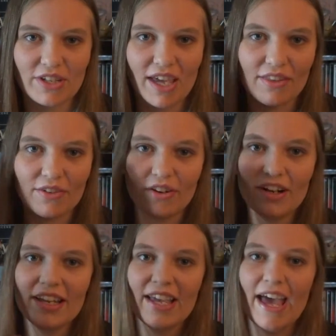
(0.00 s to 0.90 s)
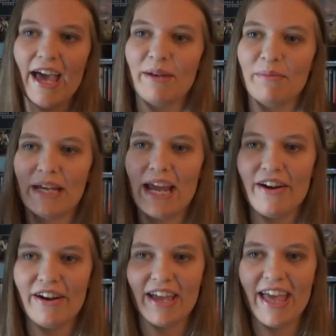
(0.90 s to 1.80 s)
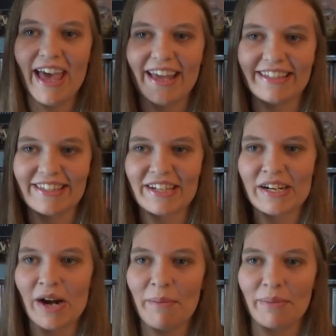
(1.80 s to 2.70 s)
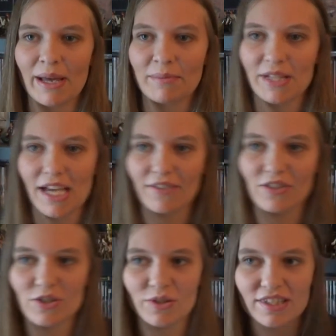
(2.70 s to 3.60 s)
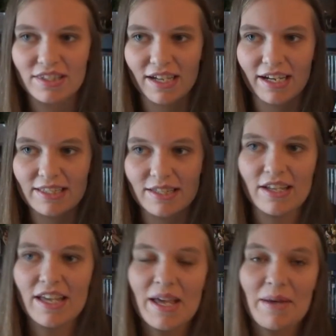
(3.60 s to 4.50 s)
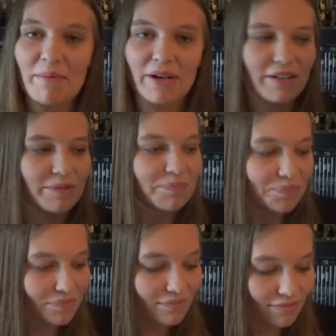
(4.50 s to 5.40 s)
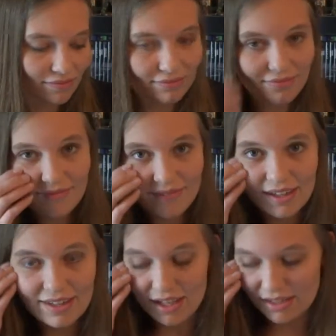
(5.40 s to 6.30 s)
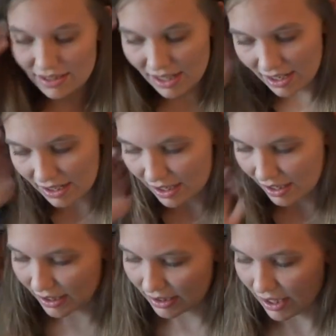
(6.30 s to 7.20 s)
together. And my hand is cramping up, so I have to twist aside. So, but yes, and I